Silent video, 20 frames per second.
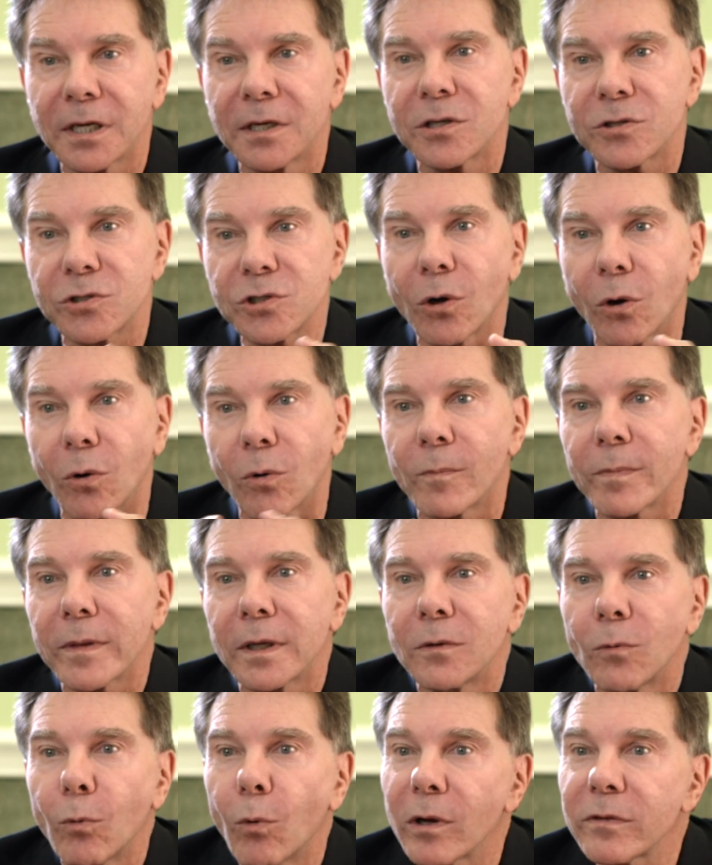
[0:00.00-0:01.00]
So
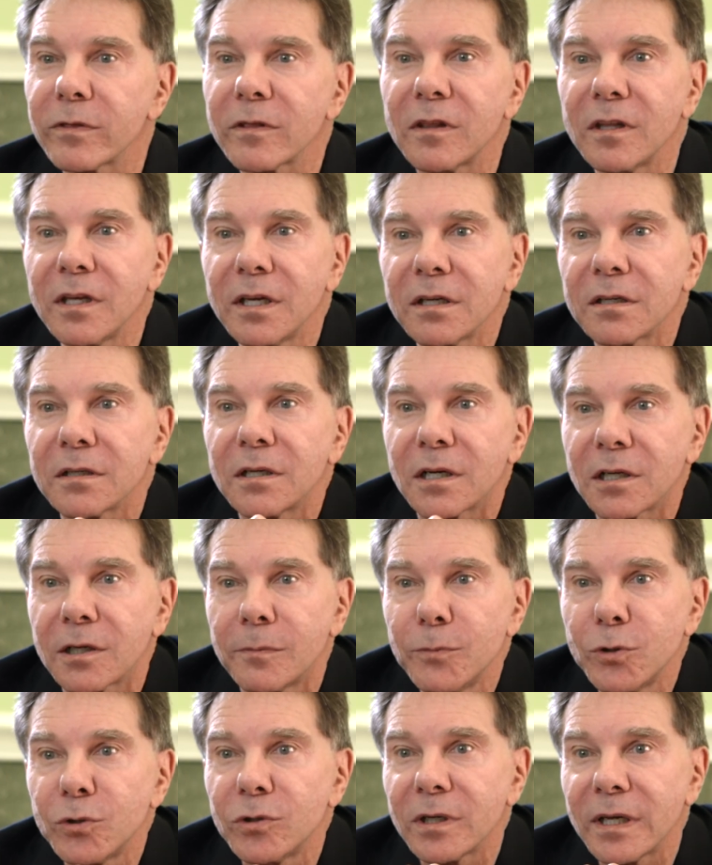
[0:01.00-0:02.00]
one thing a
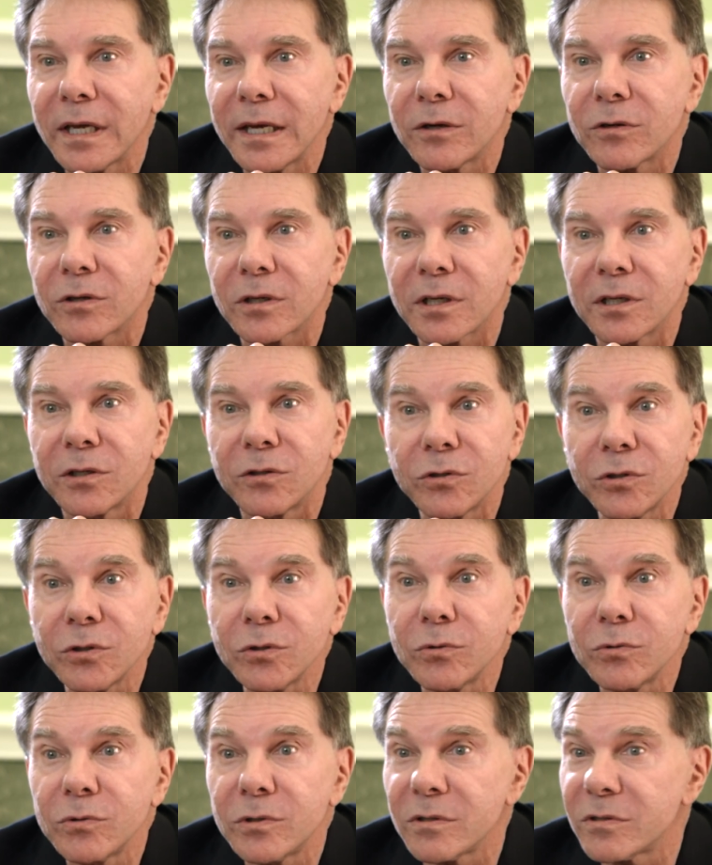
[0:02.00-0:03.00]
communicator can
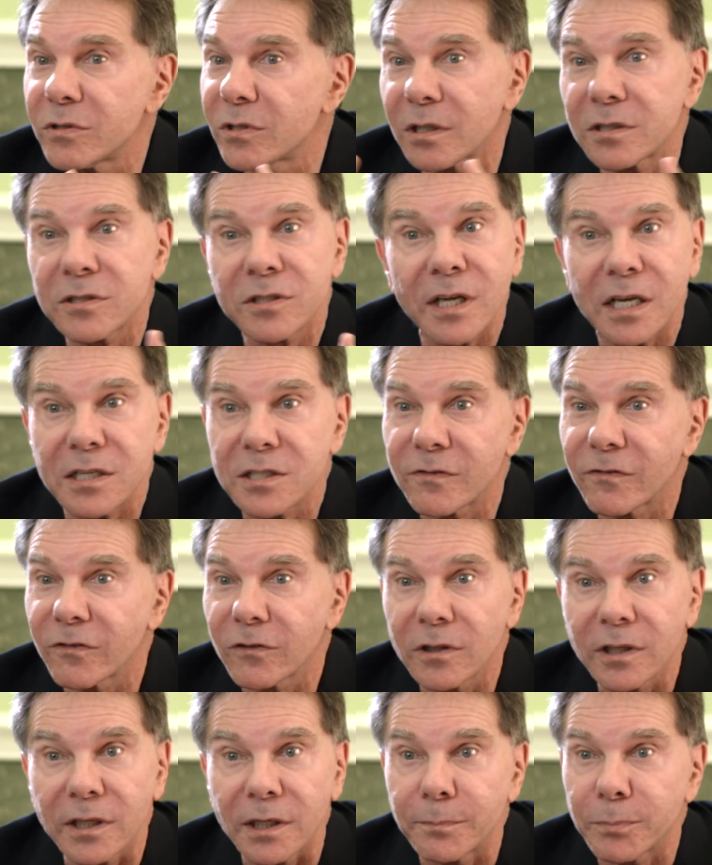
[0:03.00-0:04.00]
do to
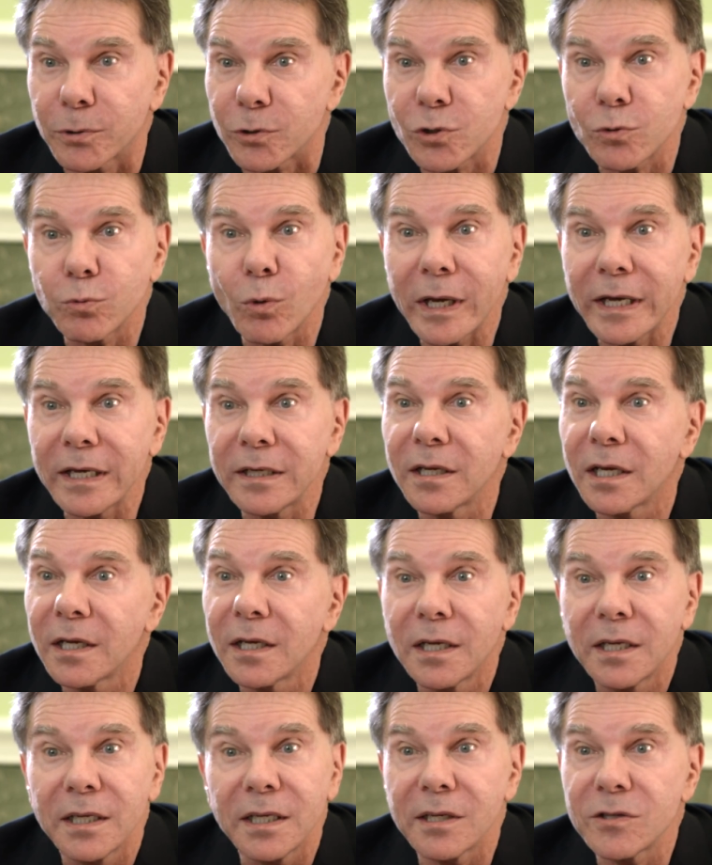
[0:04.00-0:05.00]
successfully persuade
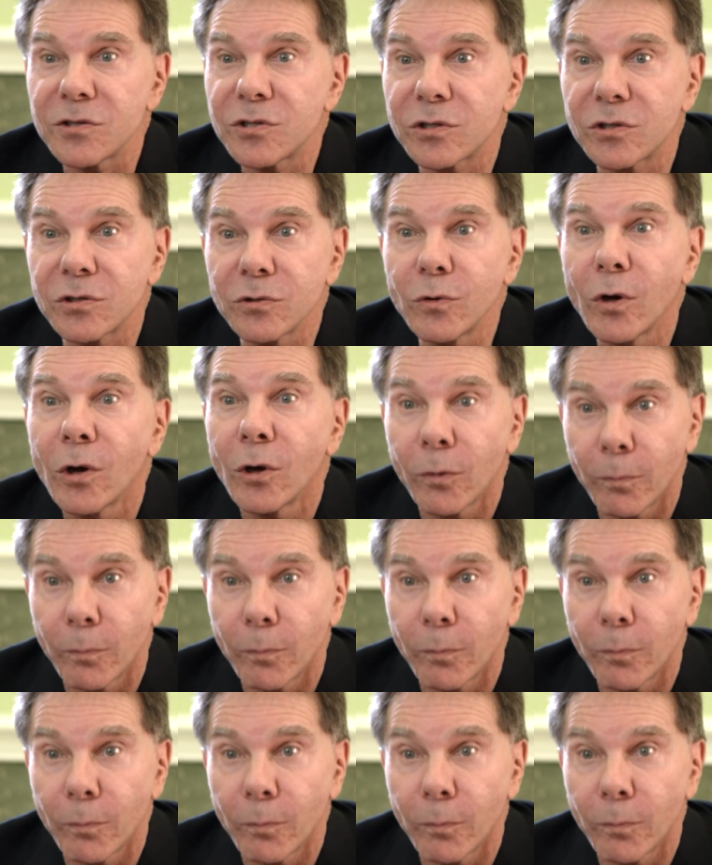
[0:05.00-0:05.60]
is to